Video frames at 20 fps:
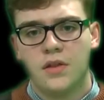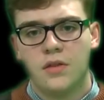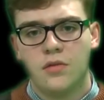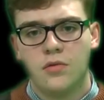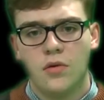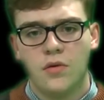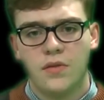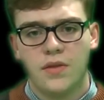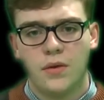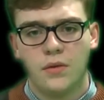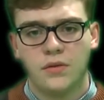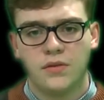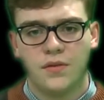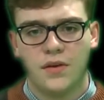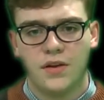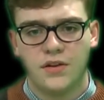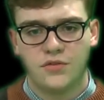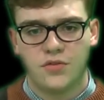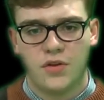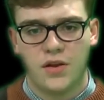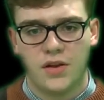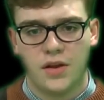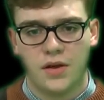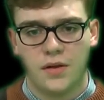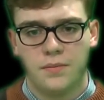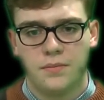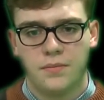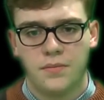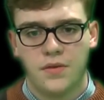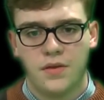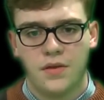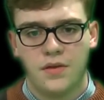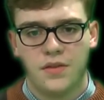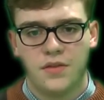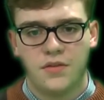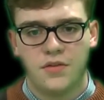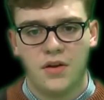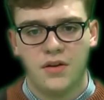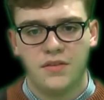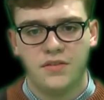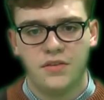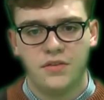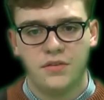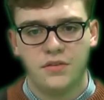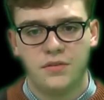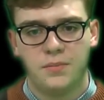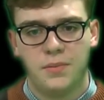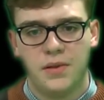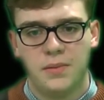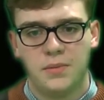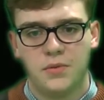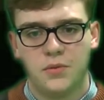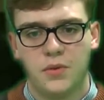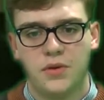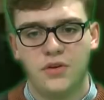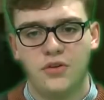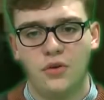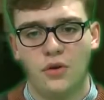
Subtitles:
Throughout The Hills of Eyes trailer, the transition speed between